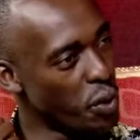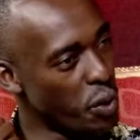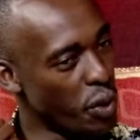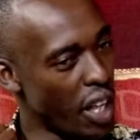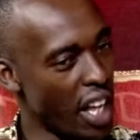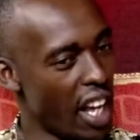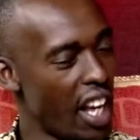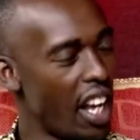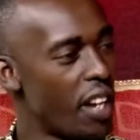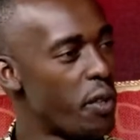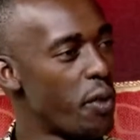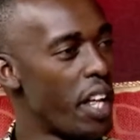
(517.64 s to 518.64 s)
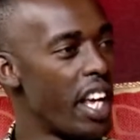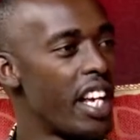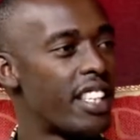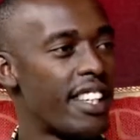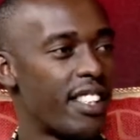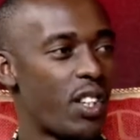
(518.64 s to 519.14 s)
to the
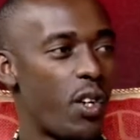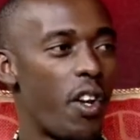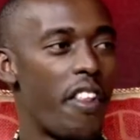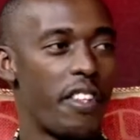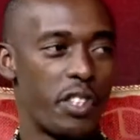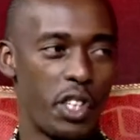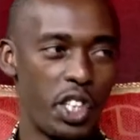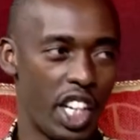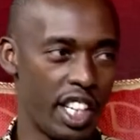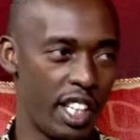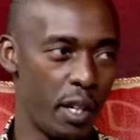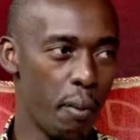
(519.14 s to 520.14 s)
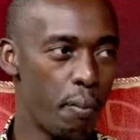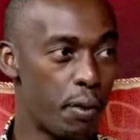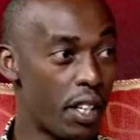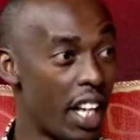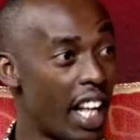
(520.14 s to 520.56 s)
ears, that's called the Stichen tubes,